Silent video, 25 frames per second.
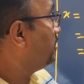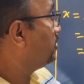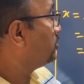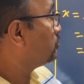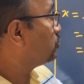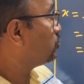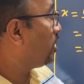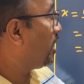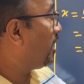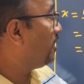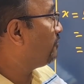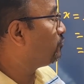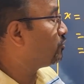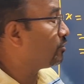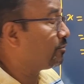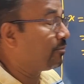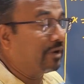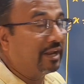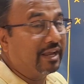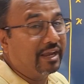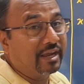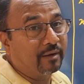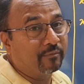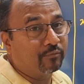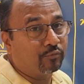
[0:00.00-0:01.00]
So I have to
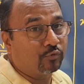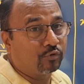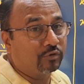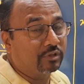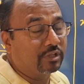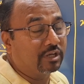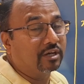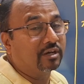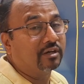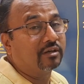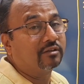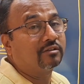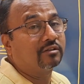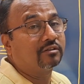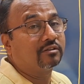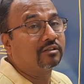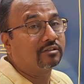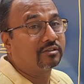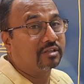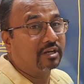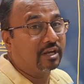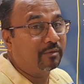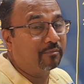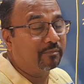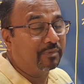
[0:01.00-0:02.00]
bring up to the
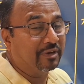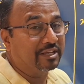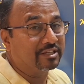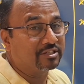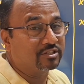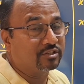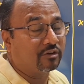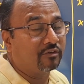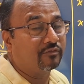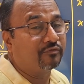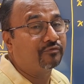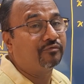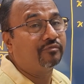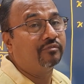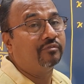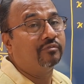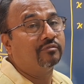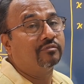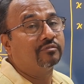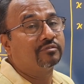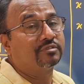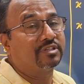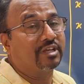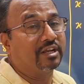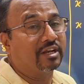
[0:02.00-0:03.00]
3 place of
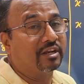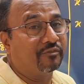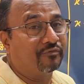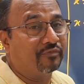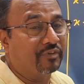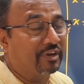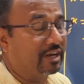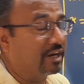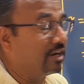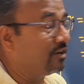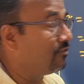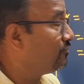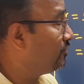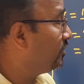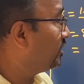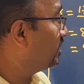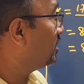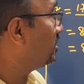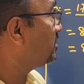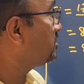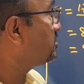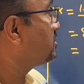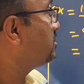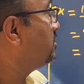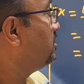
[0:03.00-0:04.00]
significant
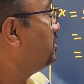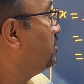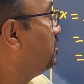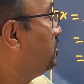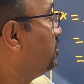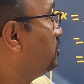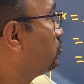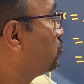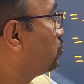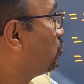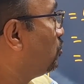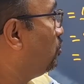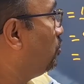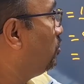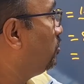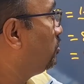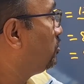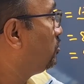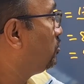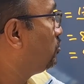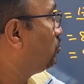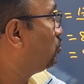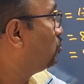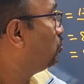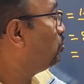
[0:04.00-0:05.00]
figures.
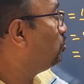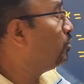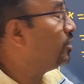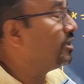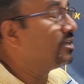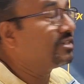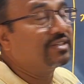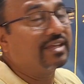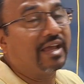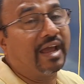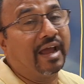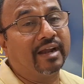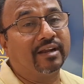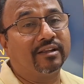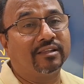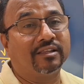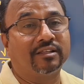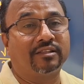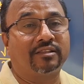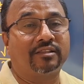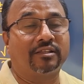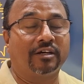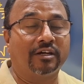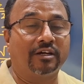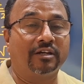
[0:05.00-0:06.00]
So 2 is at
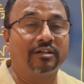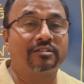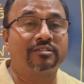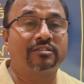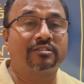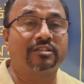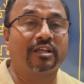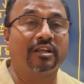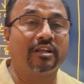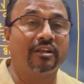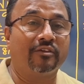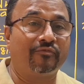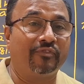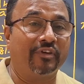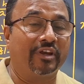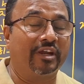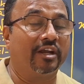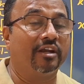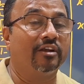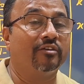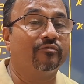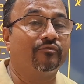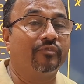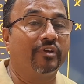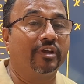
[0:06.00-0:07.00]
the 3rd
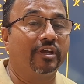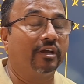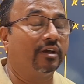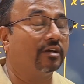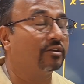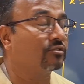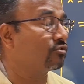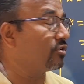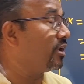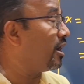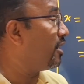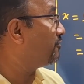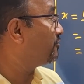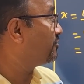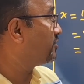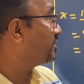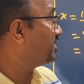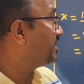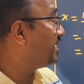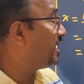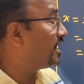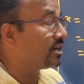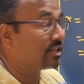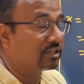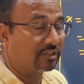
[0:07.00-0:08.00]
significant figure. So after
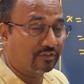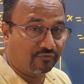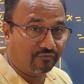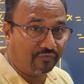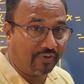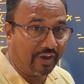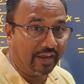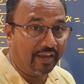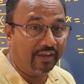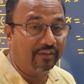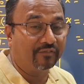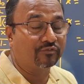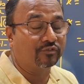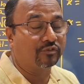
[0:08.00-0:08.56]
that is 5.